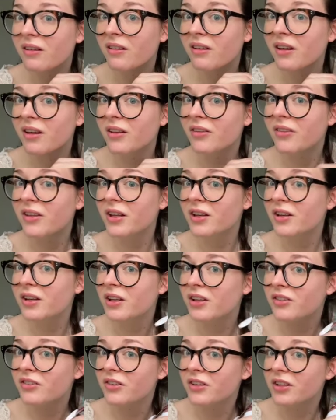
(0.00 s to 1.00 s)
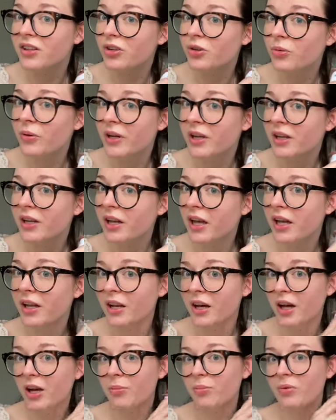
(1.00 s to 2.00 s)
and then continue in and
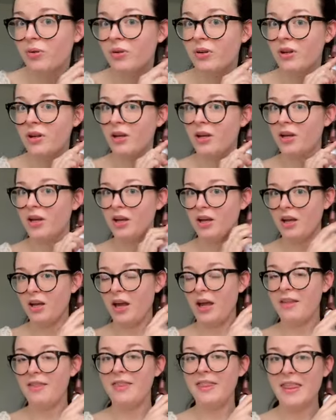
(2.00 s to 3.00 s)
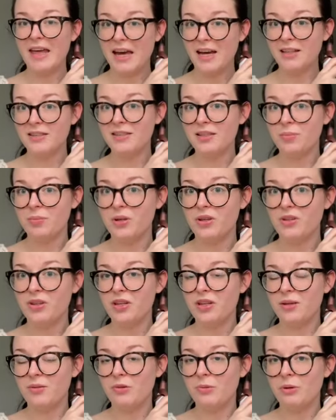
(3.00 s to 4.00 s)
up. And that typically
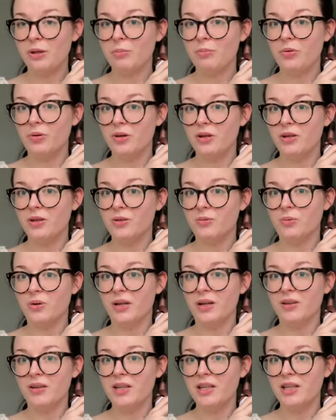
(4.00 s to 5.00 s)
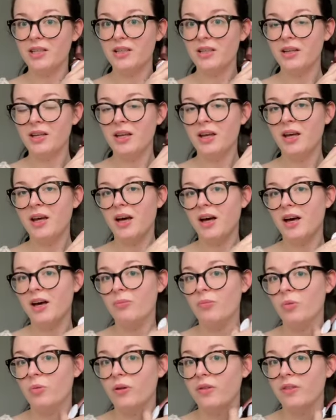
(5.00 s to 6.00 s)
gives me a pretty good ringlet
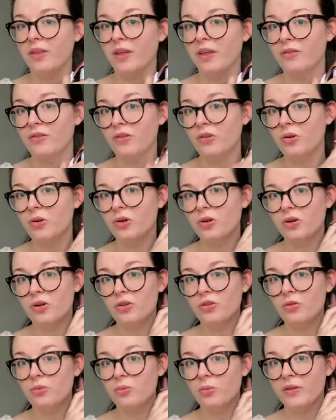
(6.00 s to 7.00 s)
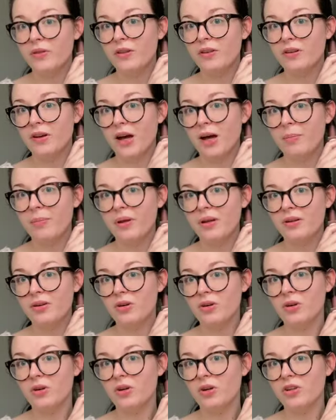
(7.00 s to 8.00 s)
with the ends curled, with the top end
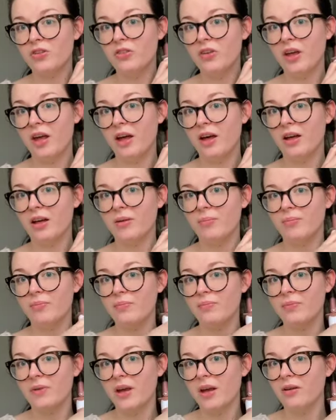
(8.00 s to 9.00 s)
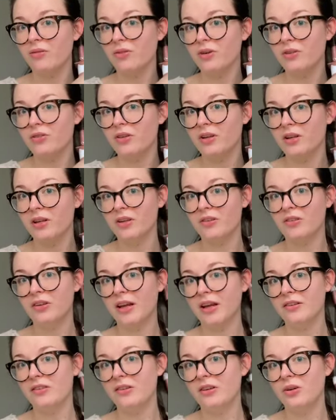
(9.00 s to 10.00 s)
curled. Everything is
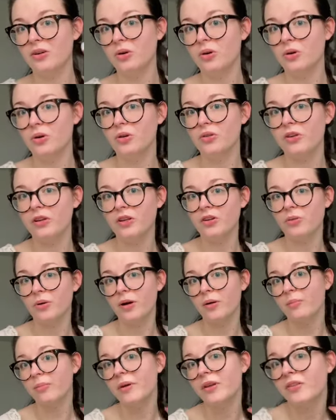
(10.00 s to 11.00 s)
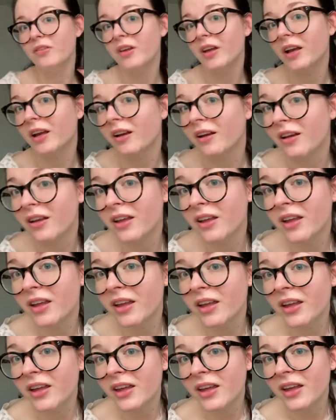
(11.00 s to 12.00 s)
nice and curled and you aren't missing
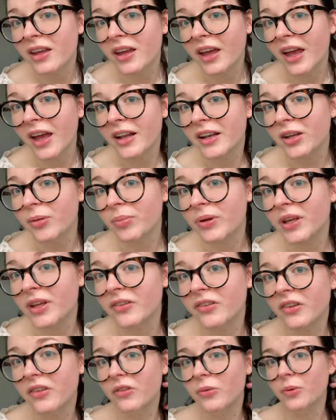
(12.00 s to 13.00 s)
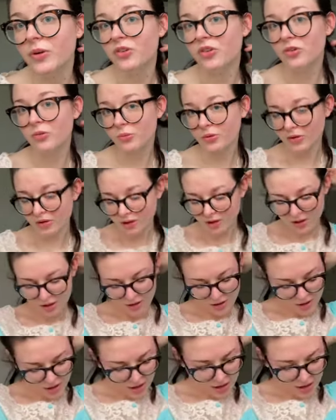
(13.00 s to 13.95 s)
any pieces, which is really good.